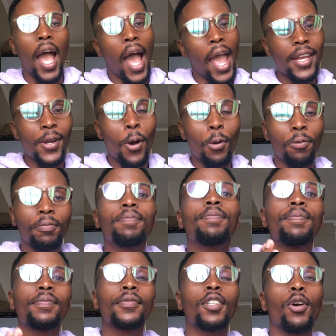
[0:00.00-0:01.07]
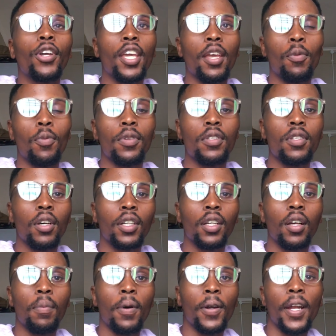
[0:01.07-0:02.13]
I know, okay, we're
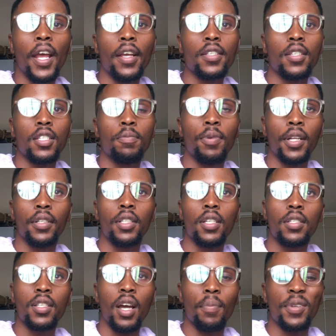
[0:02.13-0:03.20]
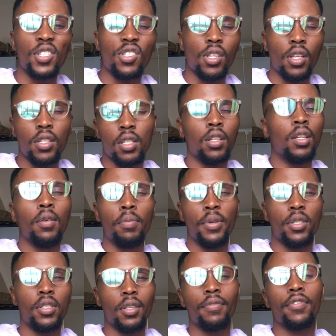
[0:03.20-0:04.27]
talking about exes, but this time it's a little
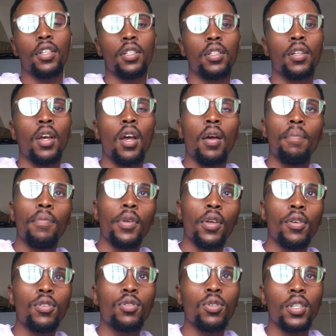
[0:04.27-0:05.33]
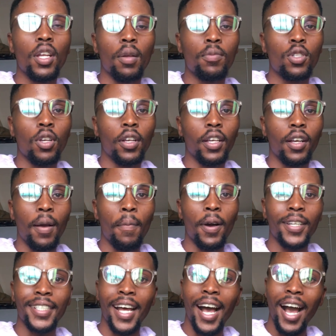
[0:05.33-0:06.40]
bit different because today I'm talking
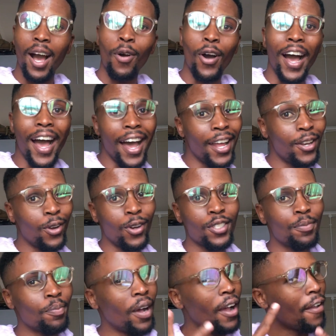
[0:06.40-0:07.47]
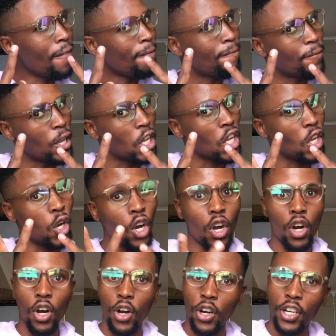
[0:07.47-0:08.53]
about how I lost my B
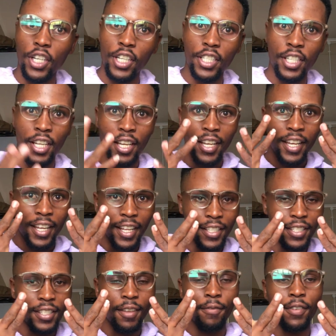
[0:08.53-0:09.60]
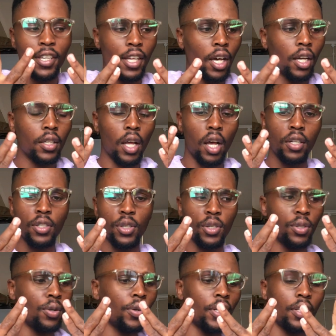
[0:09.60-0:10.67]
code. It's the V card. How do you
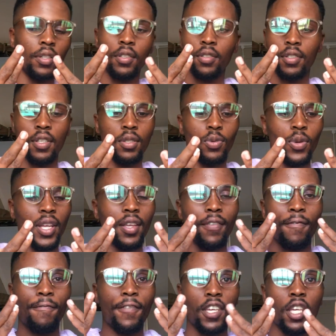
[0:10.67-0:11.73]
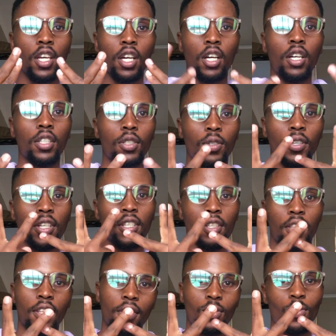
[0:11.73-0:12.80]
do it? This way, V card, or when you're
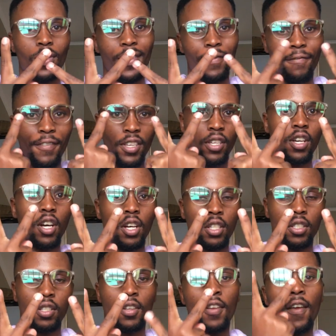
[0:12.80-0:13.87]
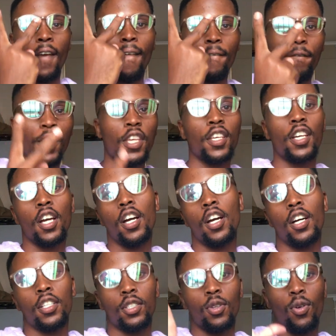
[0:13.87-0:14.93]
this way, V
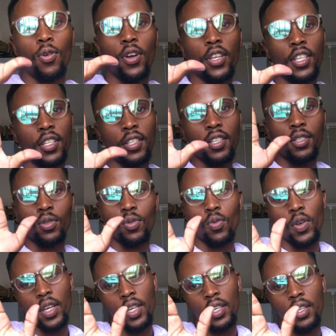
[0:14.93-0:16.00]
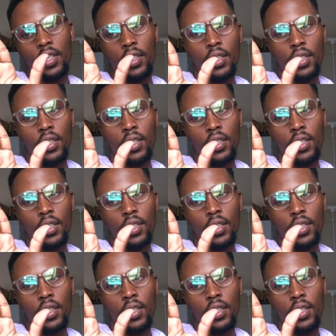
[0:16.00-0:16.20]
card, or when you're this way,